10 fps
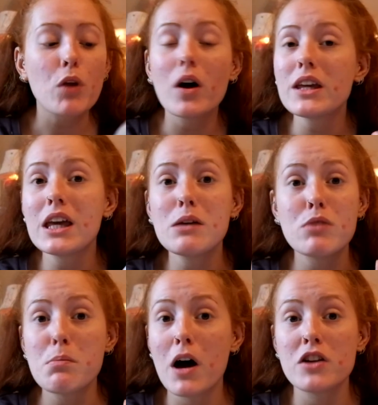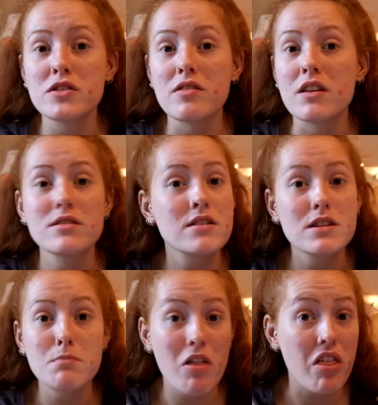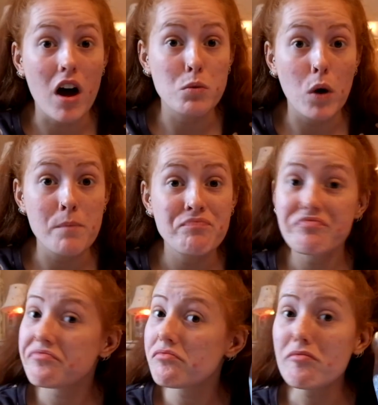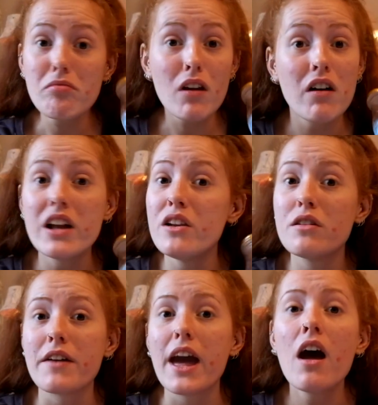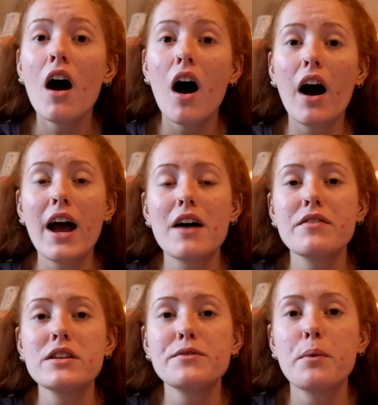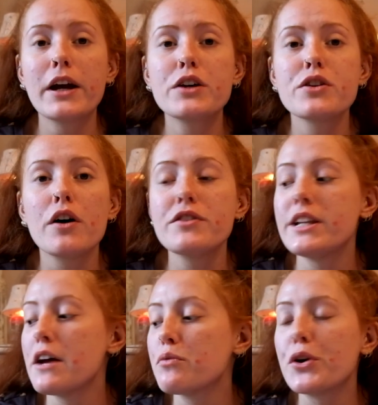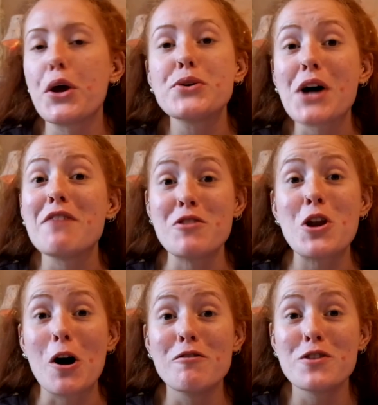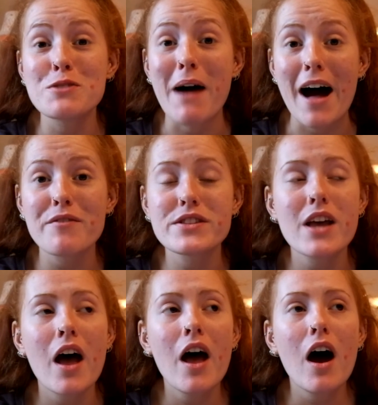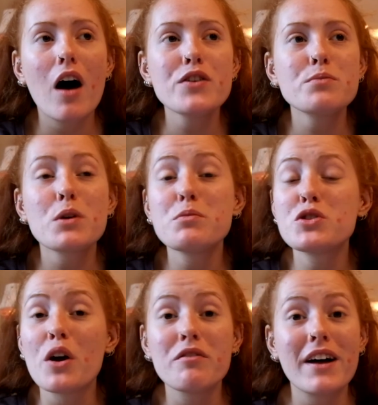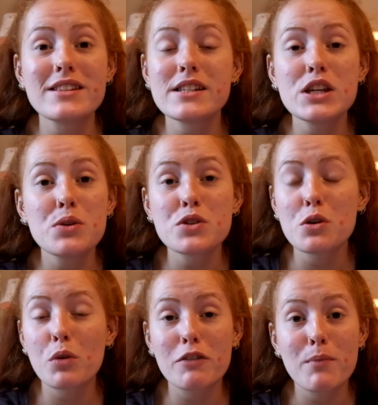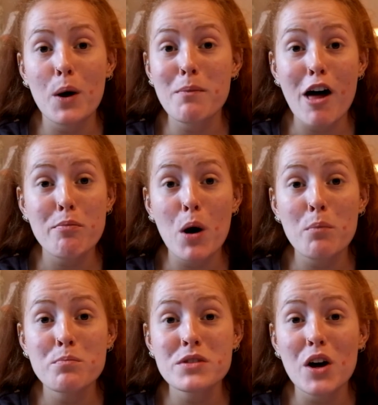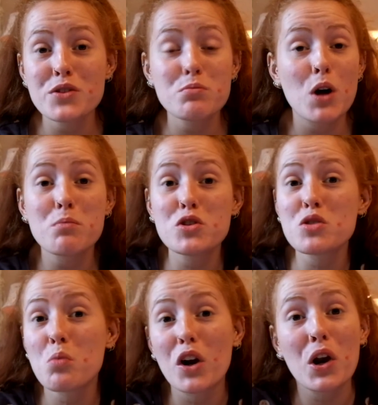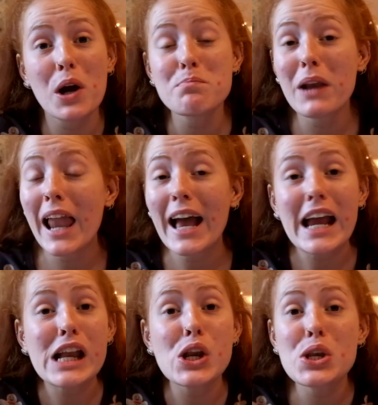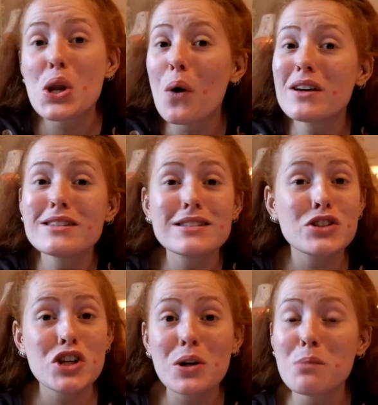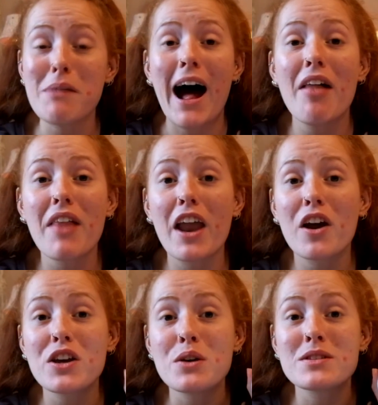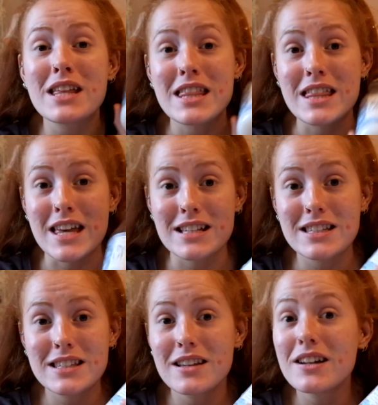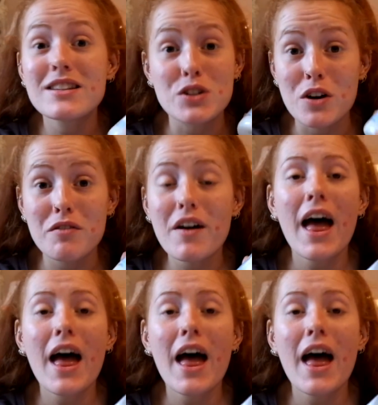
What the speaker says: I keep repurchasing this. This is my 3rd one. I love it. I have this for when, because obviously everyone knows I have a lot of Lush baths. I sometimes don't fancy using up one of my bath bombs. I sometimes just want like a plain, nice, chill bath, and I use this stuff.